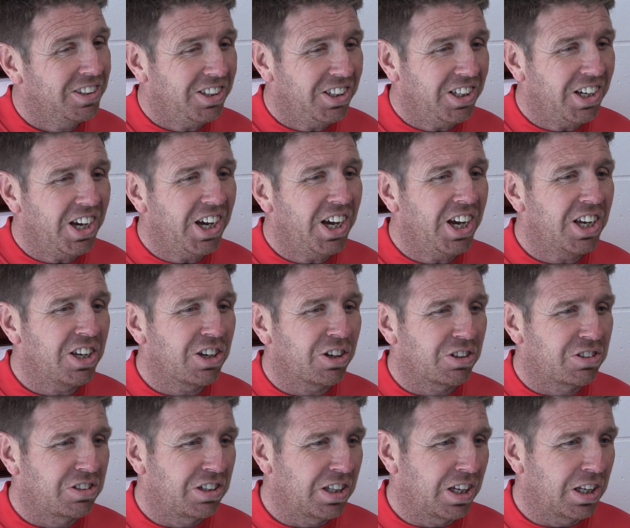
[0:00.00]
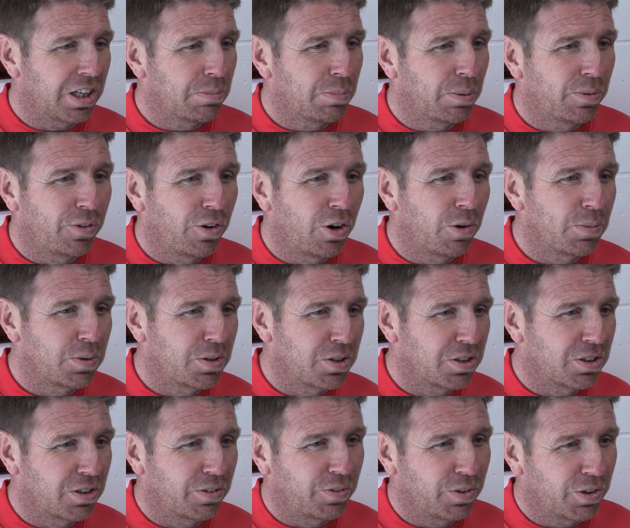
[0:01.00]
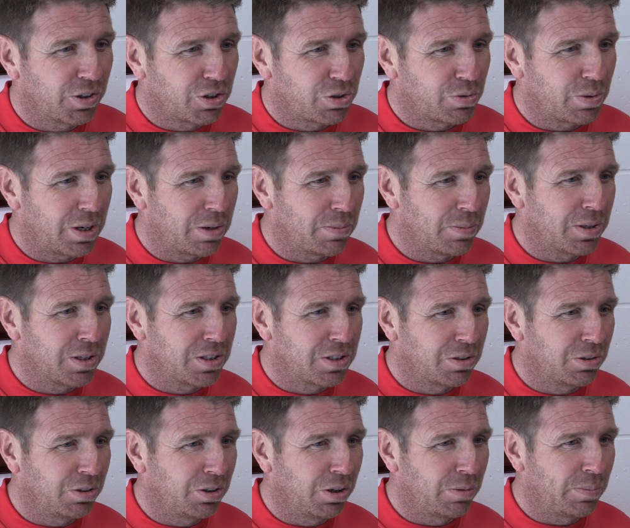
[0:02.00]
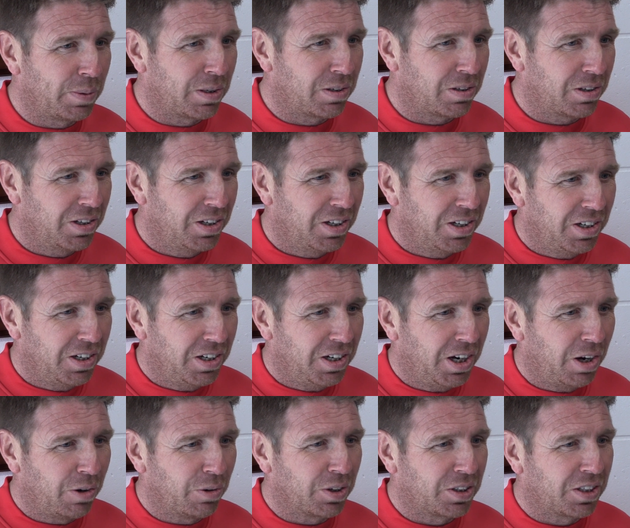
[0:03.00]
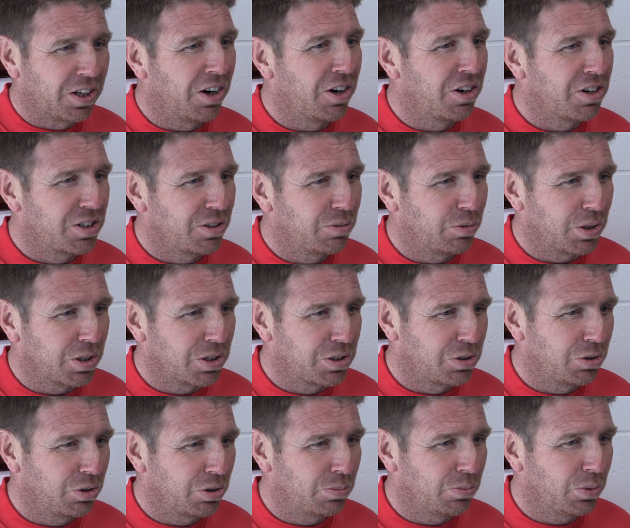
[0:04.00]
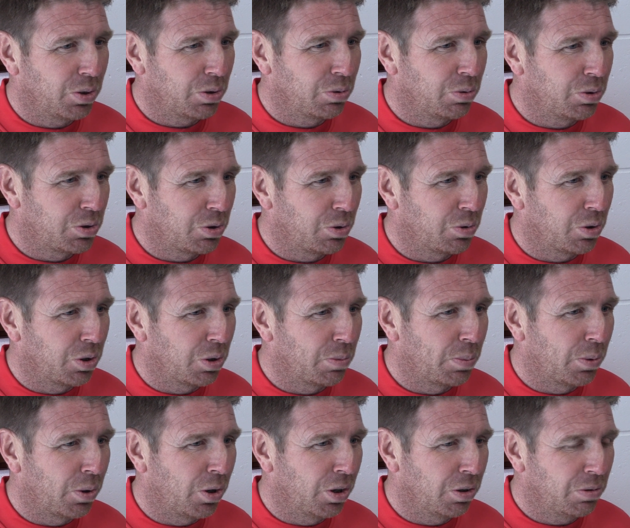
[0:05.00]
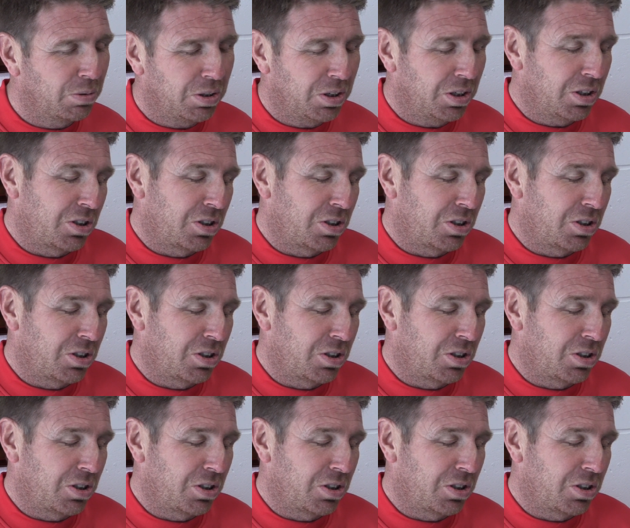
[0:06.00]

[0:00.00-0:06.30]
Yeah, you could see that in the performances. The first 20 minutes, they're a little bit out of character, one or two of them, what they were doing on the ball.